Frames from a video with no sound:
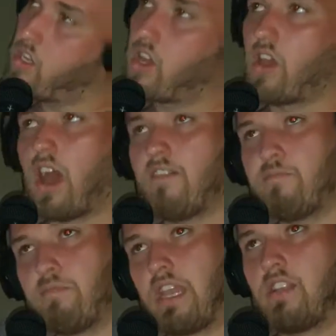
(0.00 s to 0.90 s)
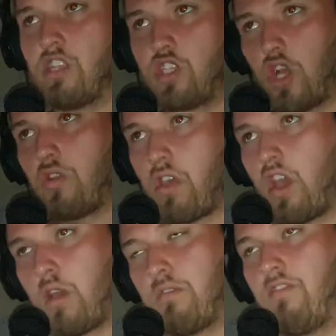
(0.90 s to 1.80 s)
you know, I've been the
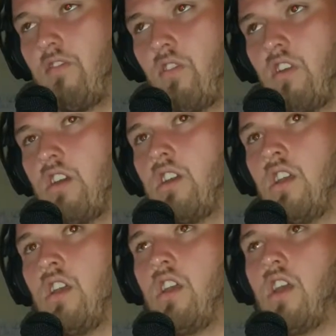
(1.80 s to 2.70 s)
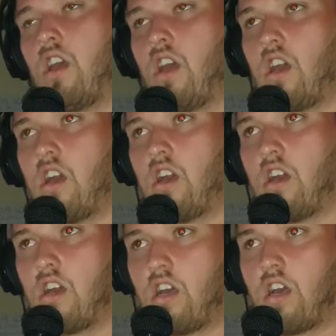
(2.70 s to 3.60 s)
choker before.
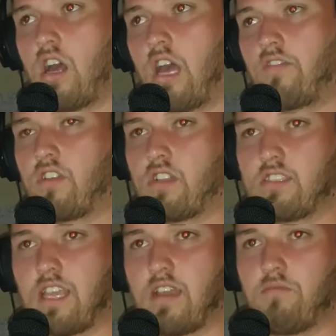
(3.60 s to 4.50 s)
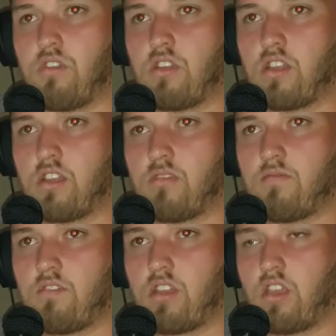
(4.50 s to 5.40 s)
I've got to say I'm not
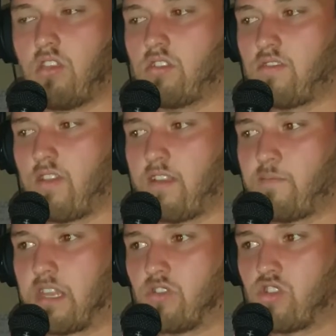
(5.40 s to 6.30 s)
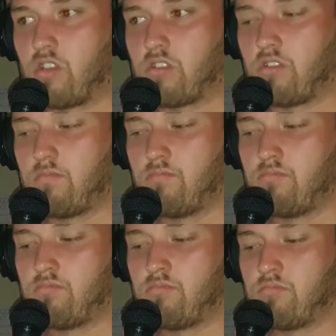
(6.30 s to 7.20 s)
a huge fan of being choked.
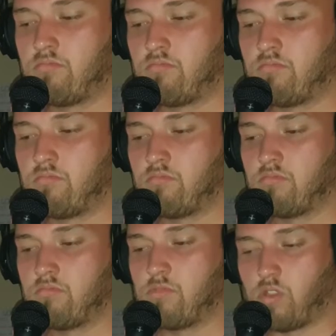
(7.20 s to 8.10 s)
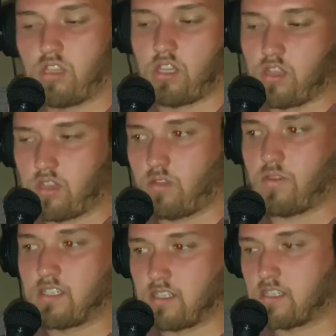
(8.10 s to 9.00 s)
The
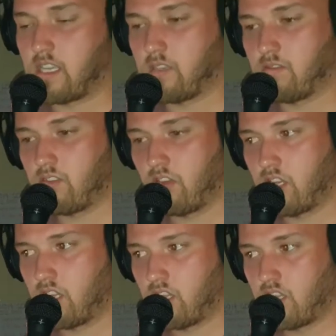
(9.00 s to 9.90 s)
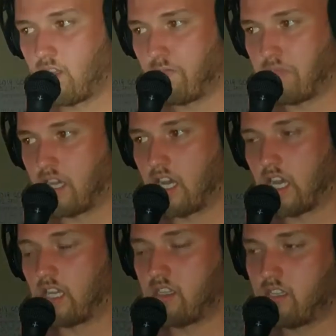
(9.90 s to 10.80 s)
rest of the sex was good. But
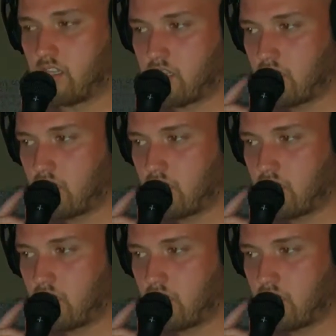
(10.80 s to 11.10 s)
I